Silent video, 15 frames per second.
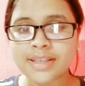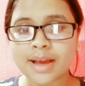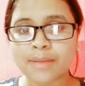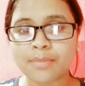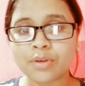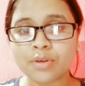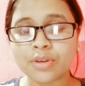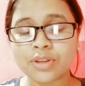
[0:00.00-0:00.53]

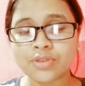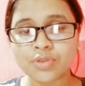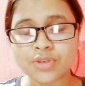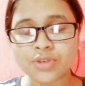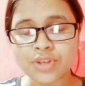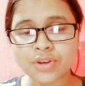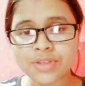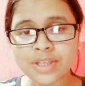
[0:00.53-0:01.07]
about,
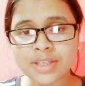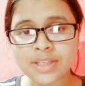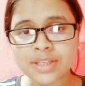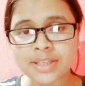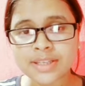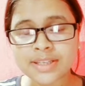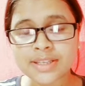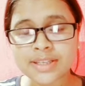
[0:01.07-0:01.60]
sociology
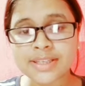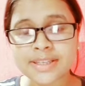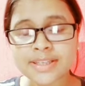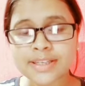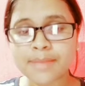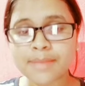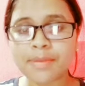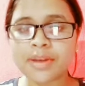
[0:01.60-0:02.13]
is a
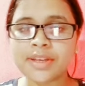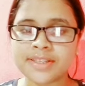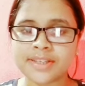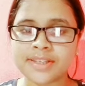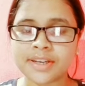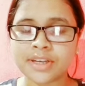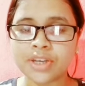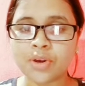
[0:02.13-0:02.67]
systematic
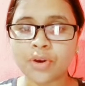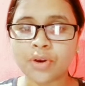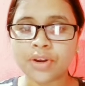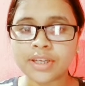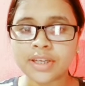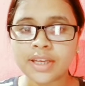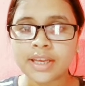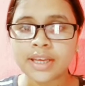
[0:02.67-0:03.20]
study, or
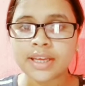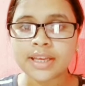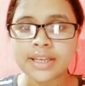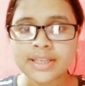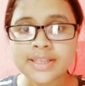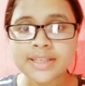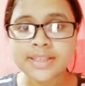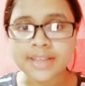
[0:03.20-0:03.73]
it
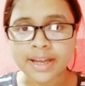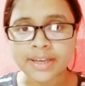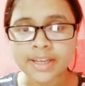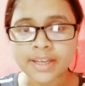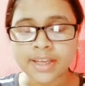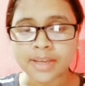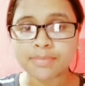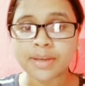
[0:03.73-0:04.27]
is a
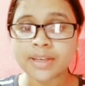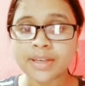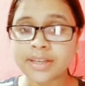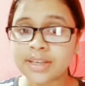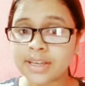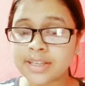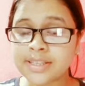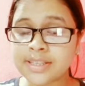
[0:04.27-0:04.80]
study, but
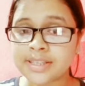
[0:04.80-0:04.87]
it is